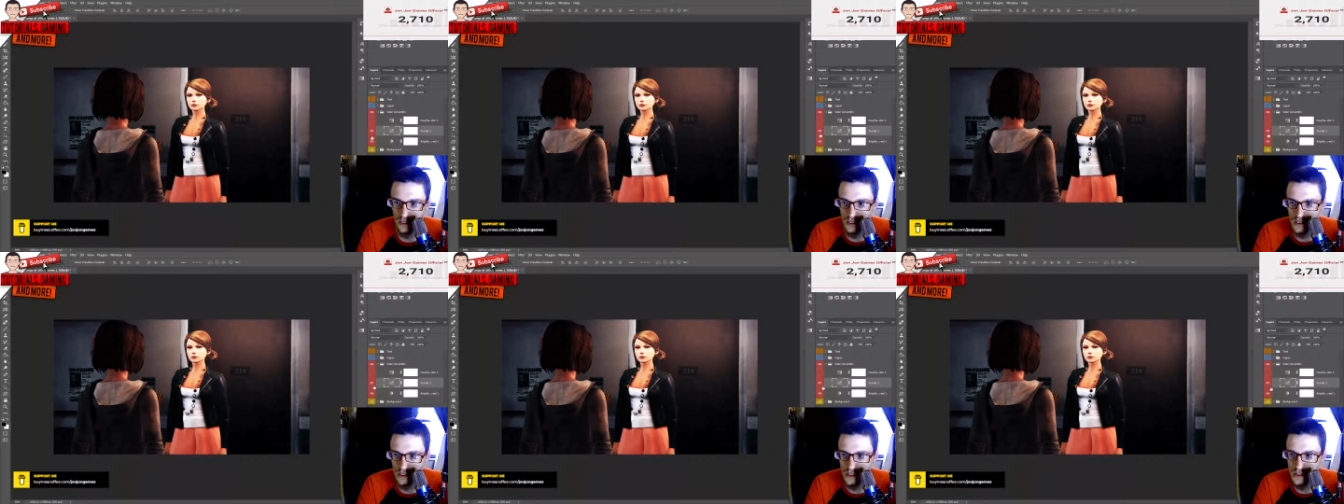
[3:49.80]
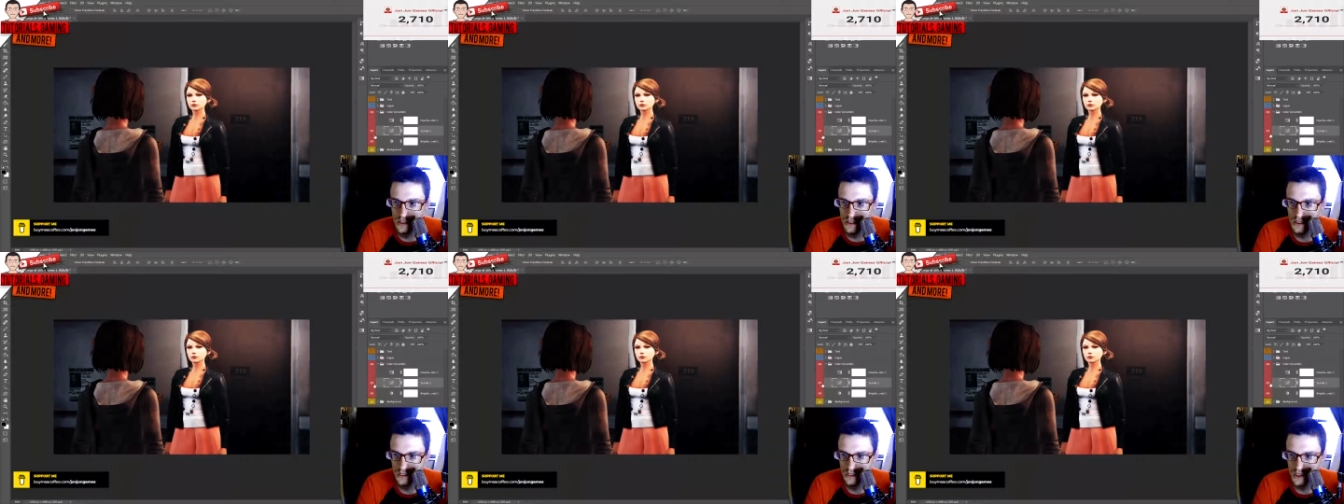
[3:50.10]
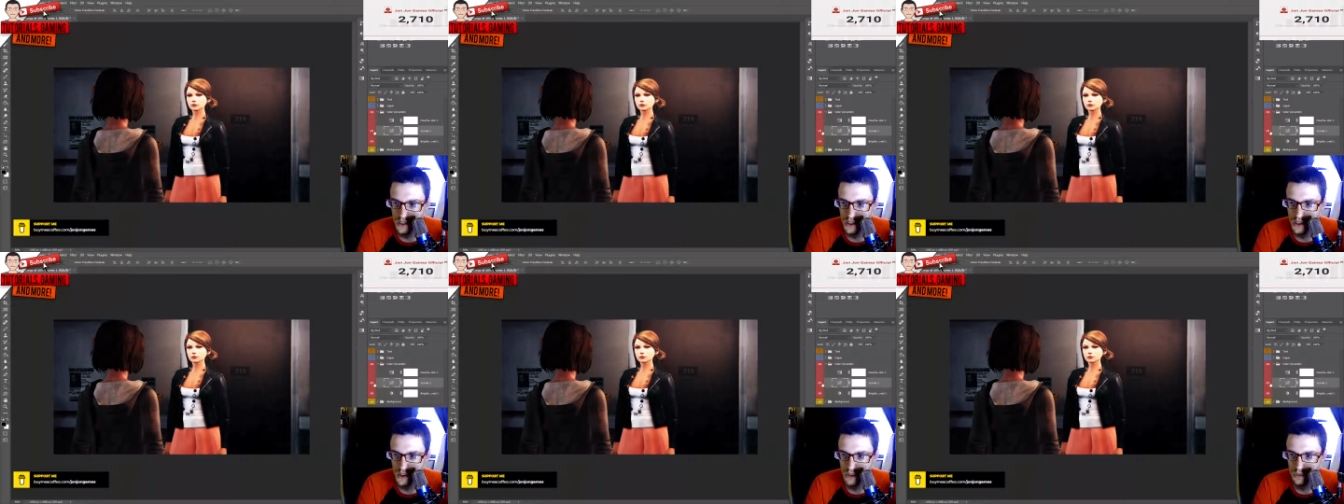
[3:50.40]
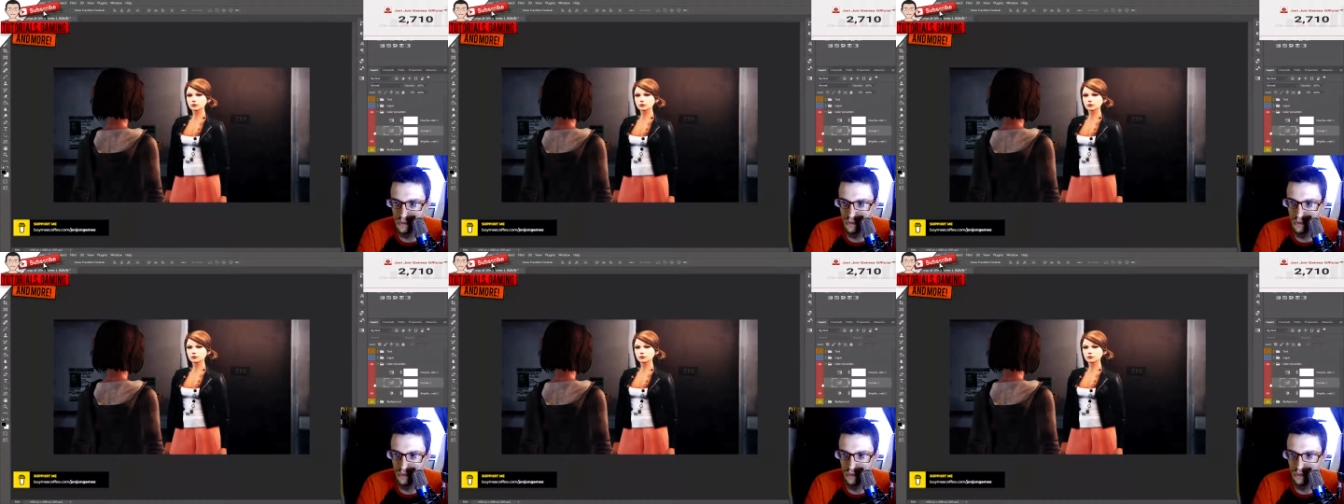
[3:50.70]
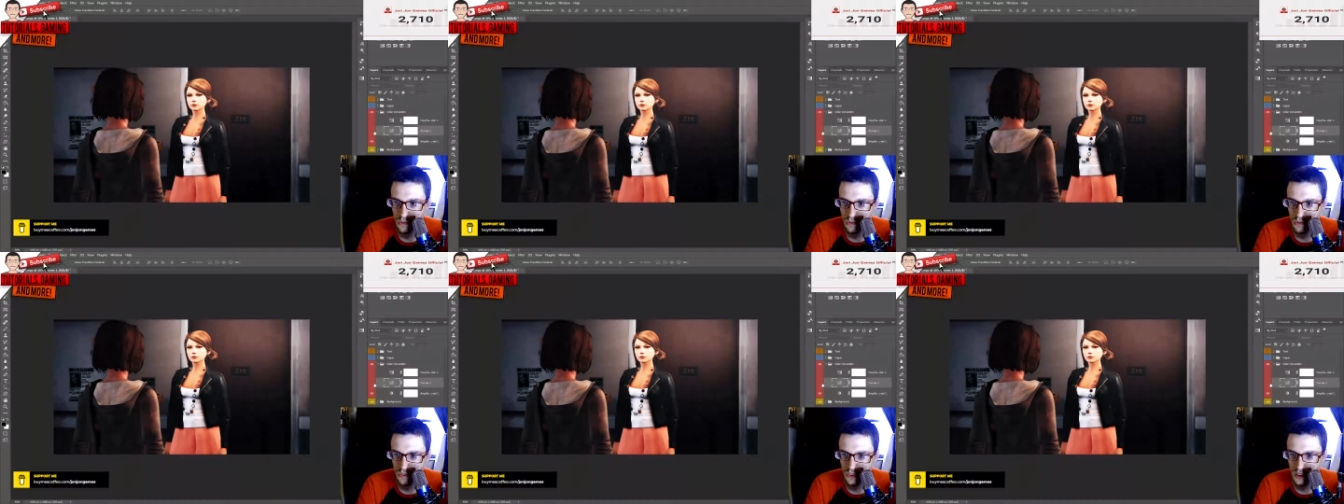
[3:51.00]
So this is
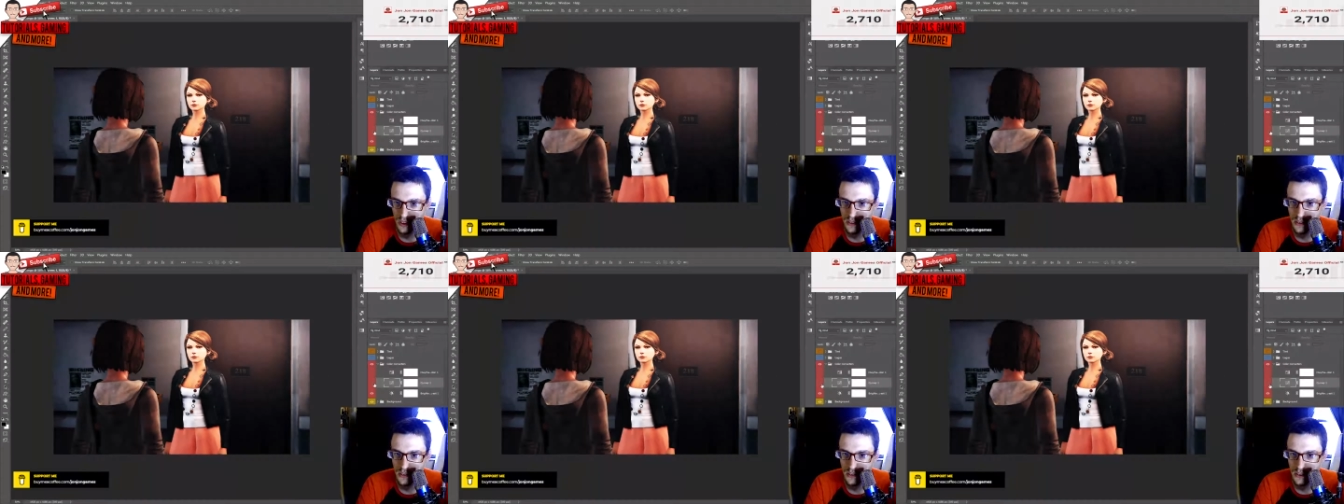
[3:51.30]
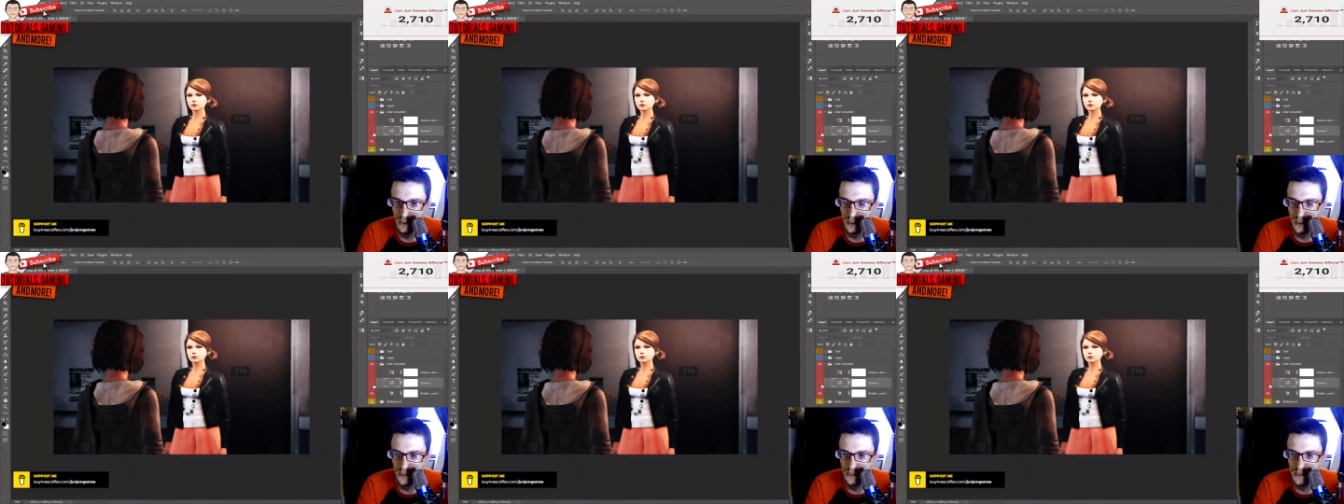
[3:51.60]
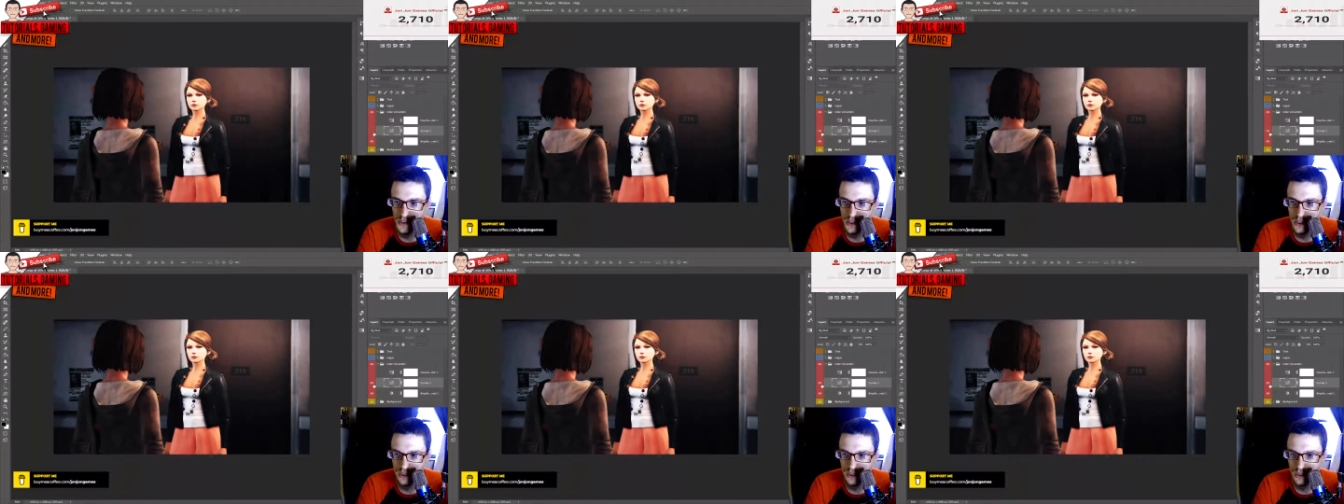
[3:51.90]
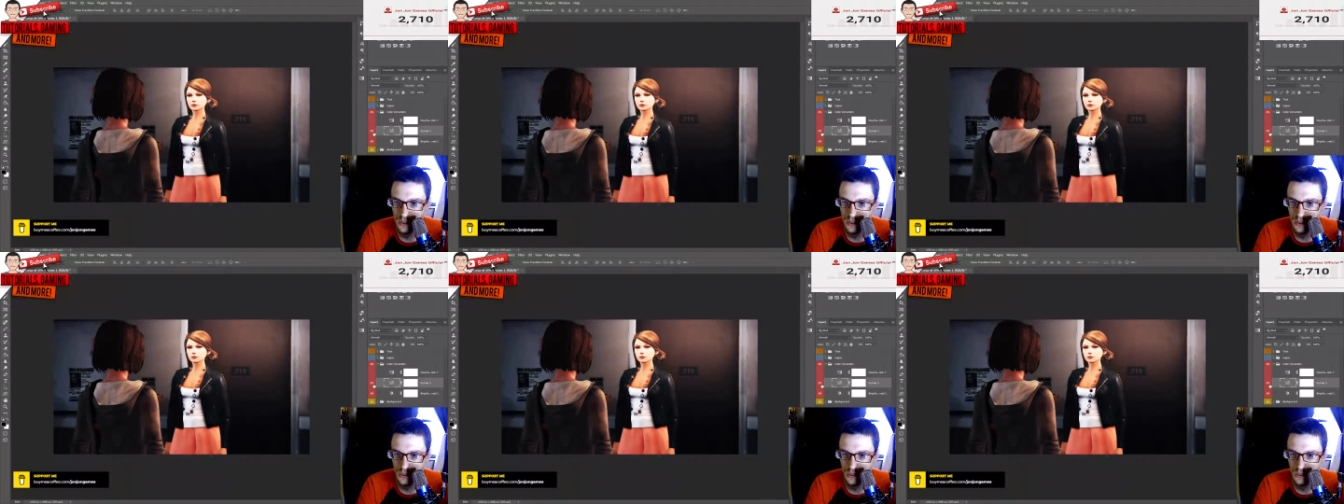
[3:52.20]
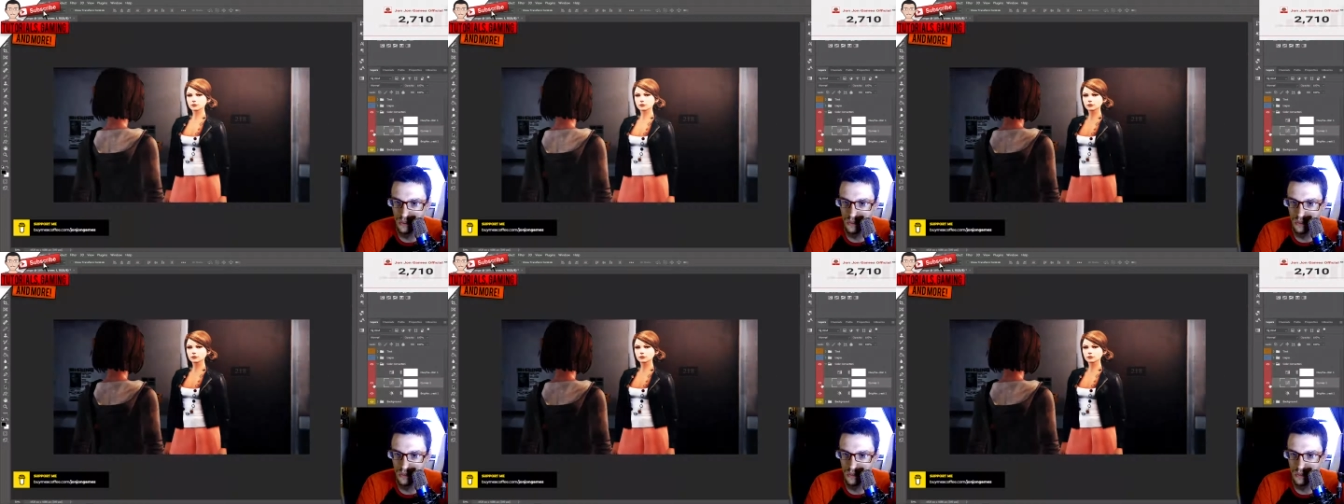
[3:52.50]
Without the curves,
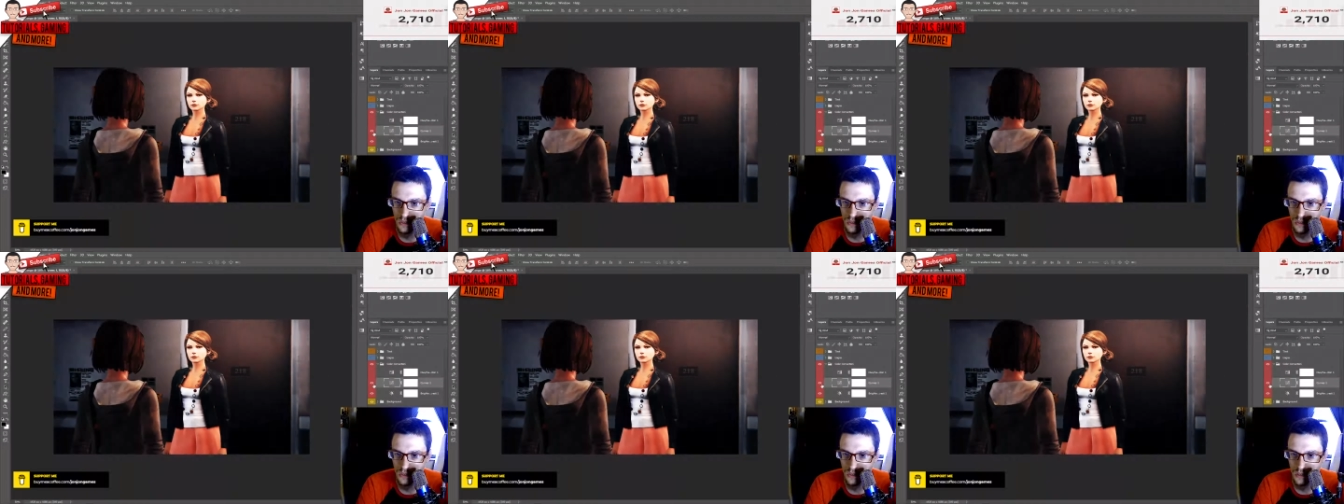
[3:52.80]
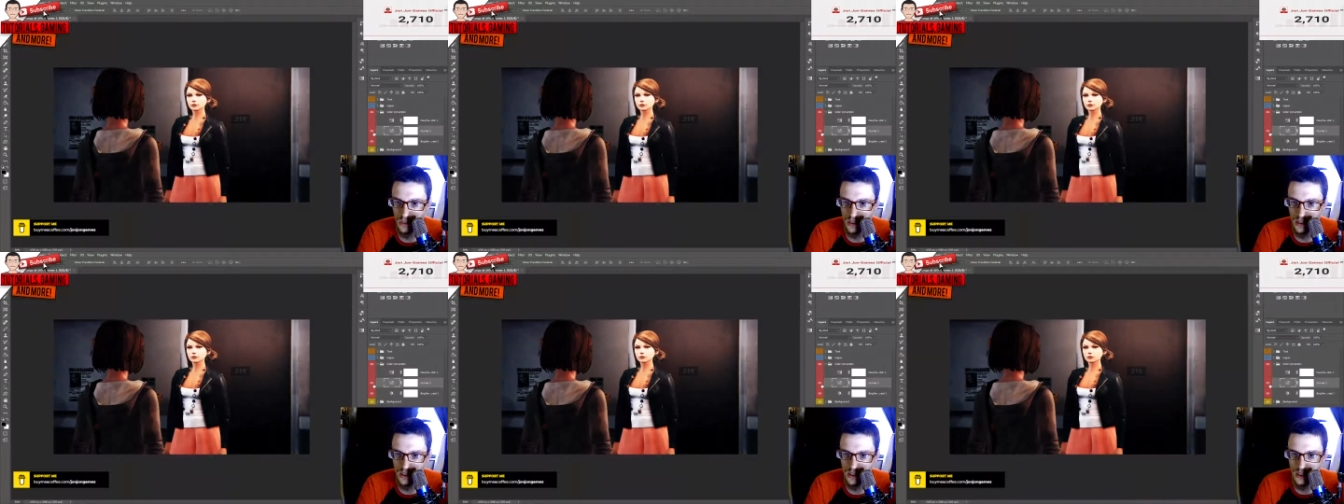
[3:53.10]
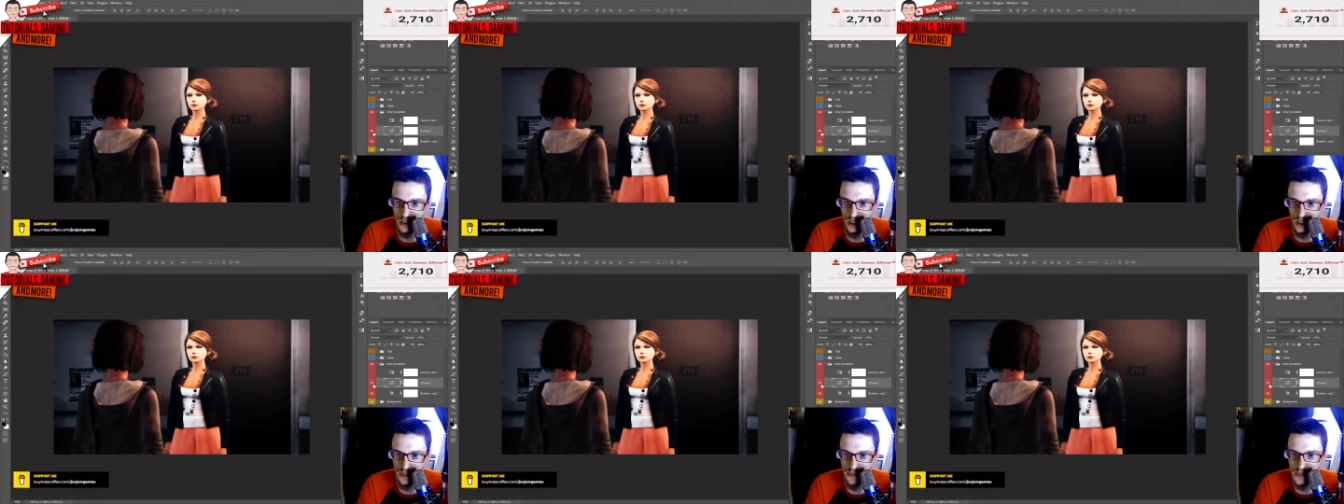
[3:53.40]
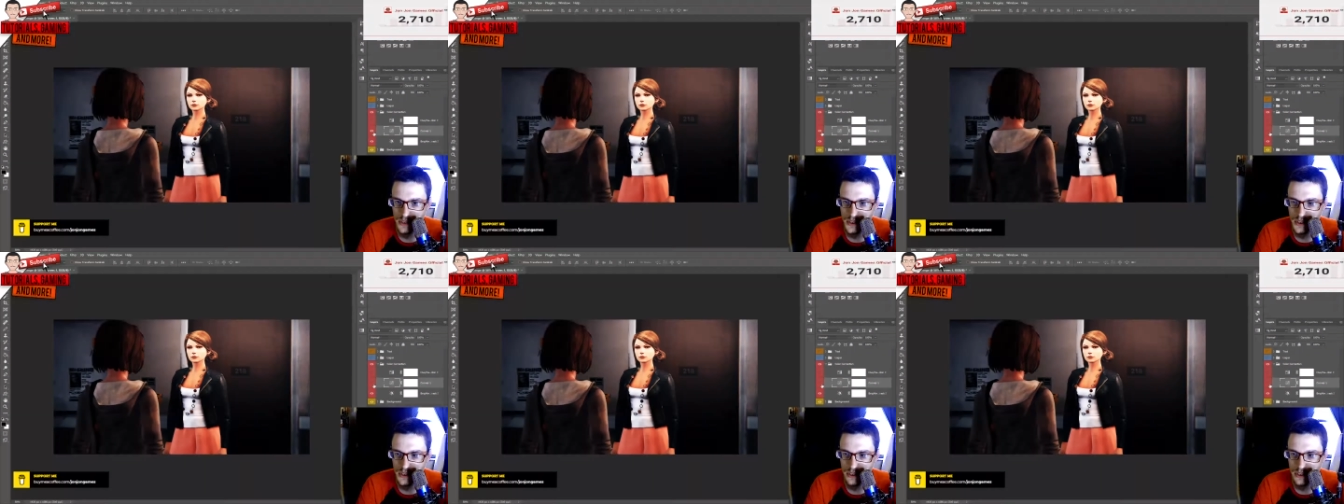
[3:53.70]
with the curves.